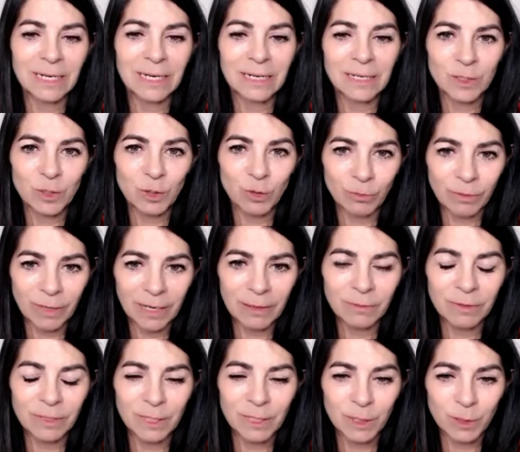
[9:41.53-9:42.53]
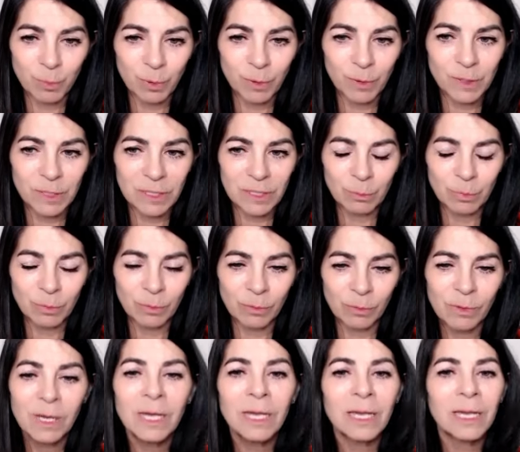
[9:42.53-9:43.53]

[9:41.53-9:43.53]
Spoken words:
and as grounded as possible